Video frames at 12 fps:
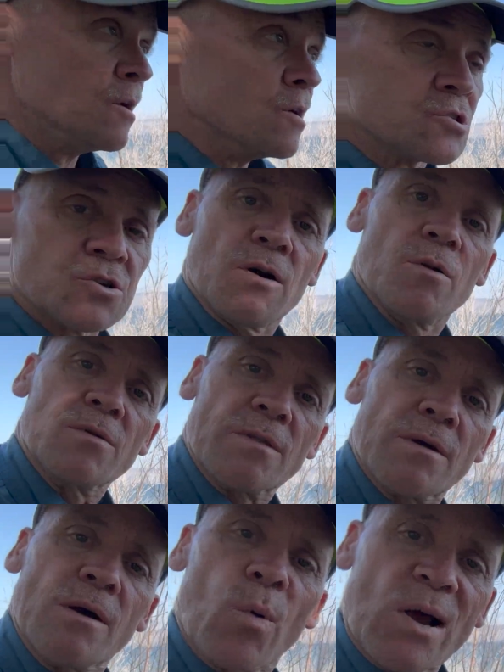So
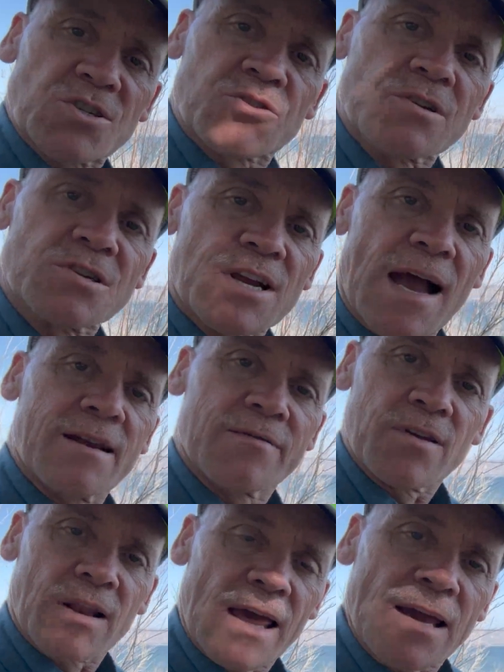the western side of
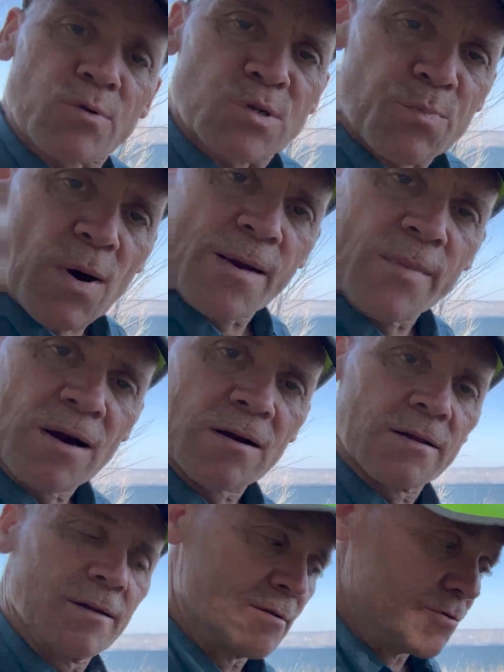the lake was
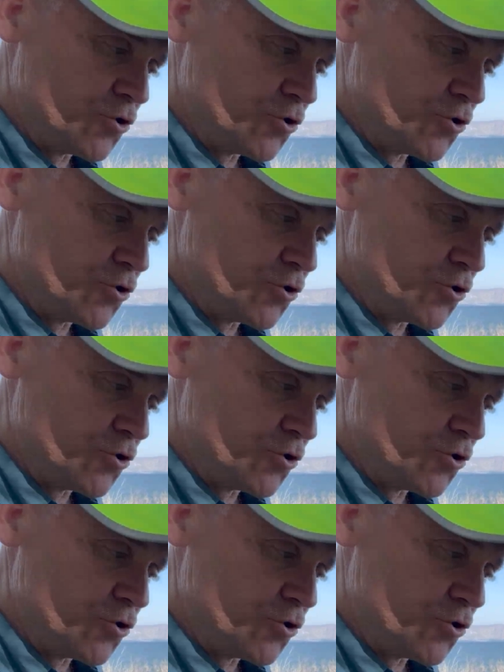primarily